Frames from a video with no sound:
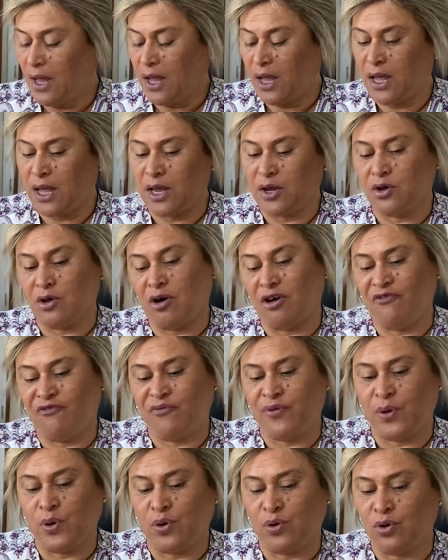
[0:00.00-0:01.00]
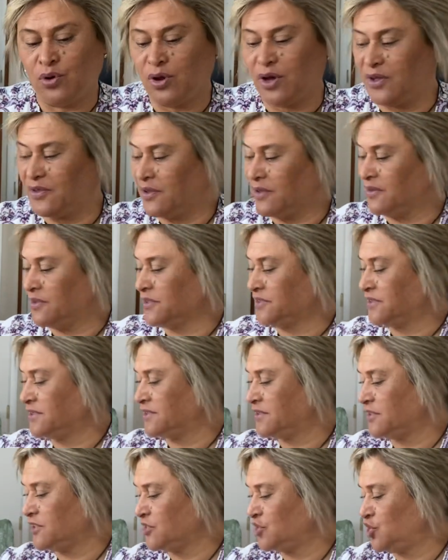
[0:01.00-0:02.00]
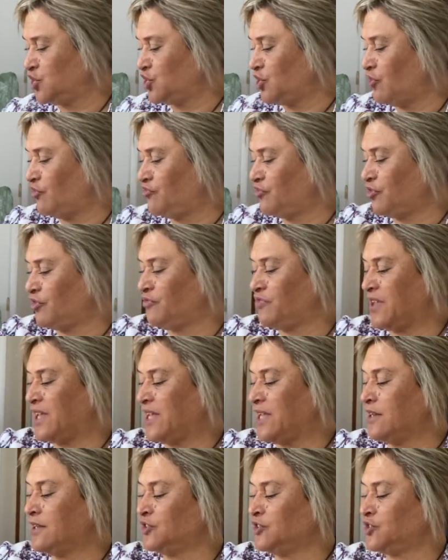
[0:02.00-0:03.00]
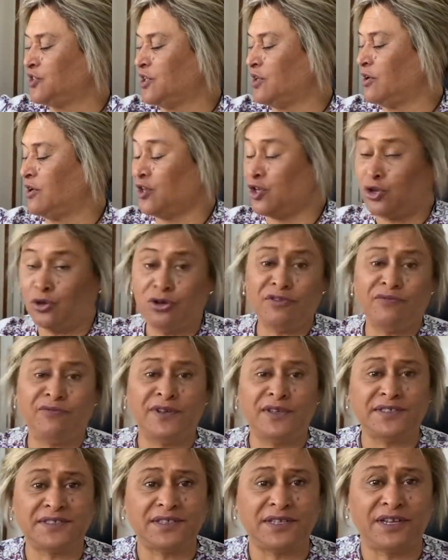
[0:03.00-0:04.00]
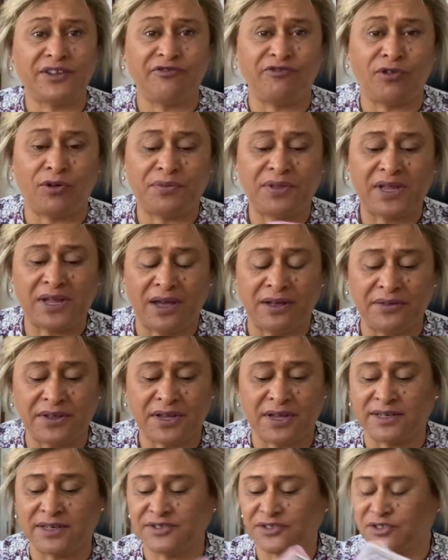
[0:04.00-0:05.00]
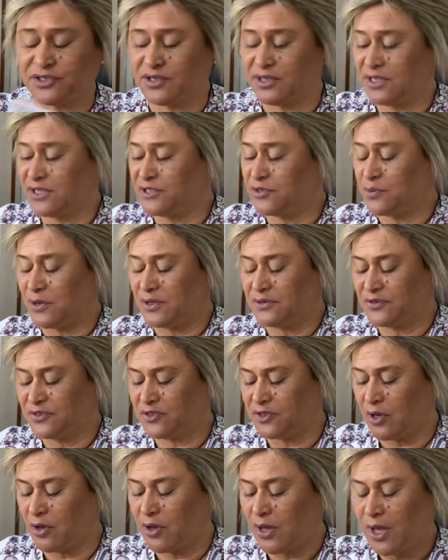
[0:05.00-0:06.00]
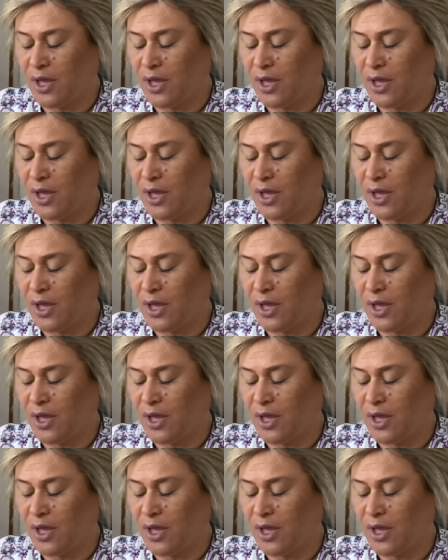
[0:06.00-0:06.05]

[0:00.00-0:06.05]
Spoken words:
And I feel like, and this is the shift of the energy, like universally from the other cards to these ones. So